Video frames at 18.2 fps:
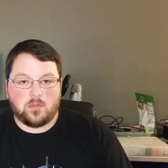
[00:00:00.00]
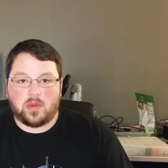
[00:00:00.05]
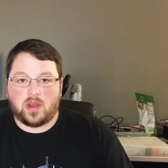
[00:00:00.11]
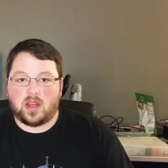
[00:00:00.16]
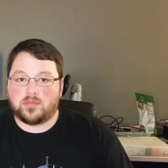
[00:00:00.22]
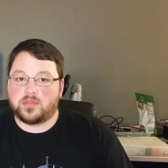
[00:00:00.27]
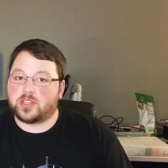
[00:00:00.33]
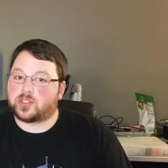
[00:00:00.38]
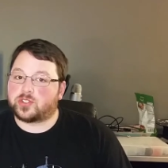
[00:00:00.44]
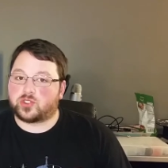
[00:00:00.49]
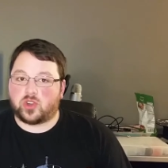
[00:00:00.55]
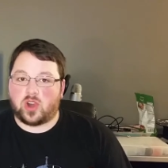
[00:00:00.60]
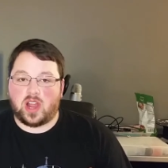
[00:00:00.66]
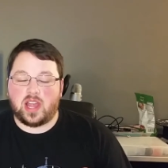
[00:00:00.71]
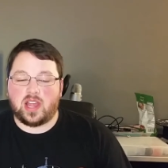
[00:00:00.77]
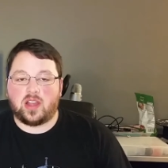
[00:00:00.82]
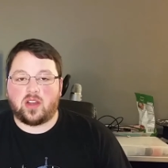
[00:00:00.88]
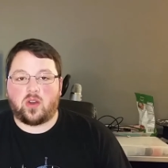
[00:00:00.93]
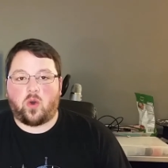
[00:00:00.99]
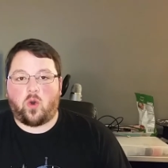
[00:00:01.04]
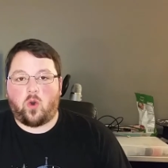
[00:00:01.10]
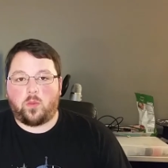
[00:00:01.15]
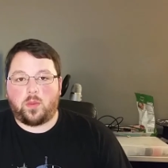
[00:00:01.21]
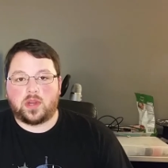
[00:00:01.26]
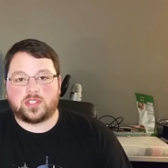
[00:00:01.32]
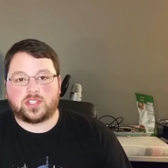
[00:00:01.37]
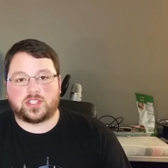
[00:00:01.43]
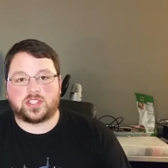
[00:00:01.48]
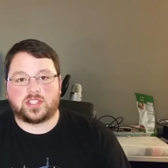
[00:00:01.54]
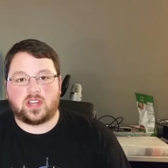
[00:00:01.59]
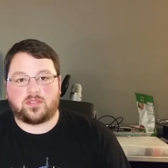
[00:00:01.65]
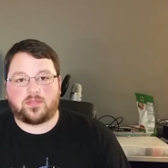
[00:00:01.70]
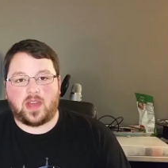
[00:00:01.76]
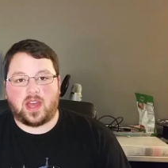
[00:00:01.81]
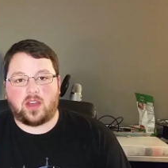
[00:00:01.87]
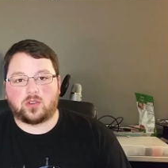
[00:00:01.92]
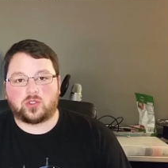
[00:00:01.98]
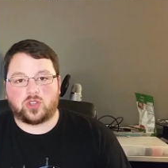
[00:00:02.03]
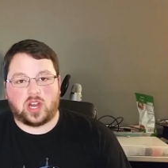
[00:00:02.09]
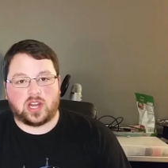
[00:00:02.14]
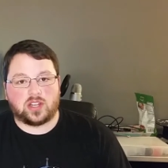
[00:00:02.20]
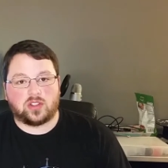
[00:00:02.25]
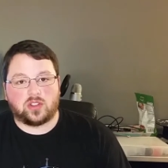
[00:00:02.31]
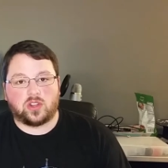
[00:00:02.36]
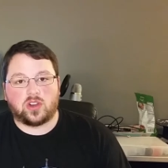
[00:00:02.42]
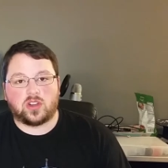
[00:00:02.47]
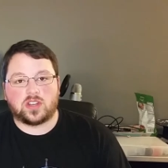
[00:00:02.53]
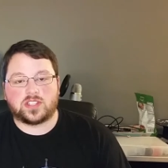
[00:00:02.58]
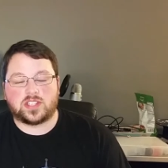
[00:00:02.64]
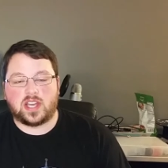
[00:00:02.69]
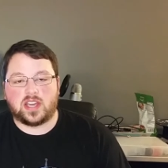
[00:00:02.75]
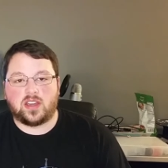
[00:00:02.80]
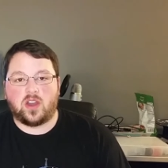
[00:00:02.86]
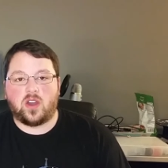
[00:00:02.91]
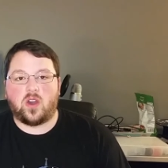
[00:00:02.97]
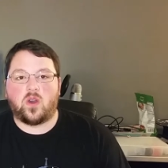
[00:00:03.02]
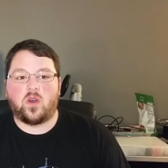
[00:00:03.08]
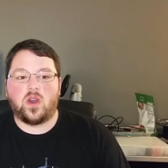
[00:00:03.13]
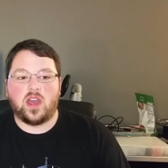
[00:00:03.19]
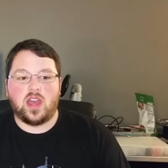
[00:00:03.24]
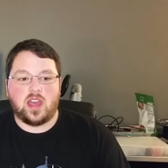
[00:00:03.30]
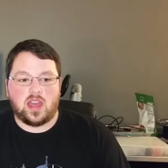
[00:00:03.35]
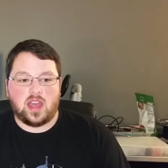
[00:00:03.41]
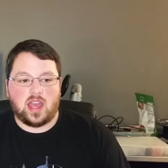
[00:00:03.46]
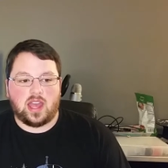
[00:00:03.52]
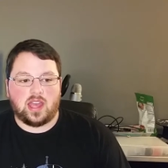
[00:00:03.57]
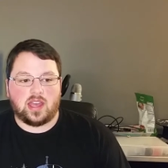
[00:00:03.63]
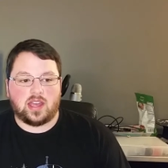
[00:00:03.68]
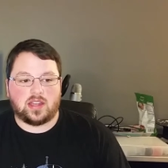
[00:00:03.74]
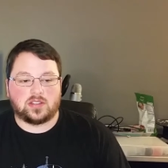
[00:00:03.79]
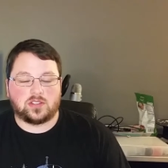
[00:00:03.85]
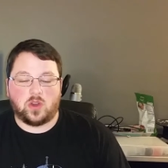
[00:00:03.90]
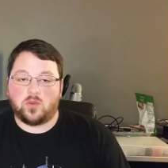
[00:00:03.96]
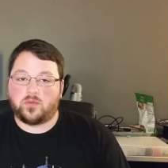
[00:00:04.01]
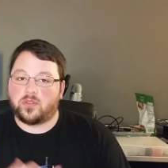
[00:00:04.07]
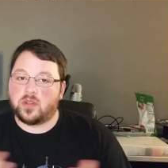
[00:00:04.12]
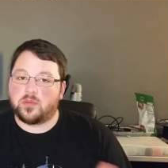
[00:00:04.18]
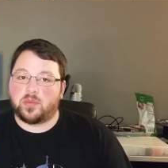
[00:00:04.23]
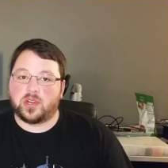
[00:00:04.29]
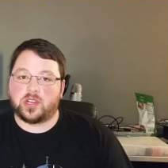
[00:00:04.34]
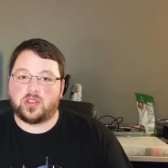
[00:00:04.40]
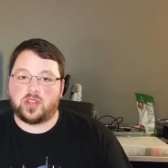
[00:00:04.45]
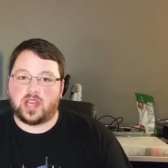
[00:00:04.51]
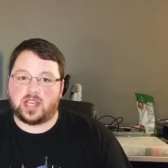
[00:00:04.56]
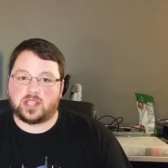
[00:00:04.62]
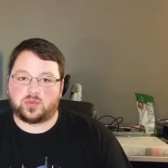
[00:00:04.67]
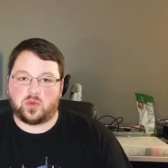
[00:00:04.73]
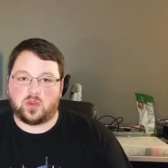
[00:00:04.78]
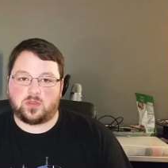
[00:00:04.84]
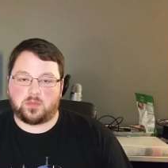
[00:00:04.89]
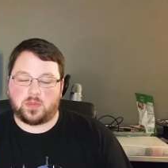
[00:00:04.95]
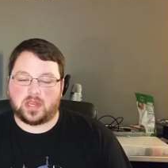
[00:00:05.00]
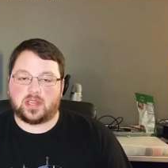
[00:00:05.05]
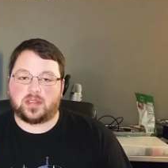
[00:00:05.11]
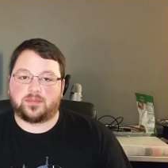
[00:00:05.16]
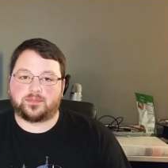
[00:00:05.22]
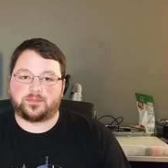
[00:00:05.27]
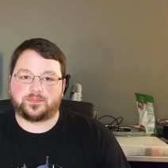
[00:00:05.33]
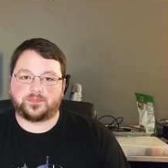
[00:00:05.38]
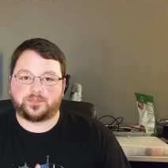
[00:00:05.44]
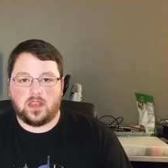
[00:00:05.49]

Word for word: But I'm just trying a whole bunch of stuff out, trying to learn as I go, and hopefully bring you guys with me.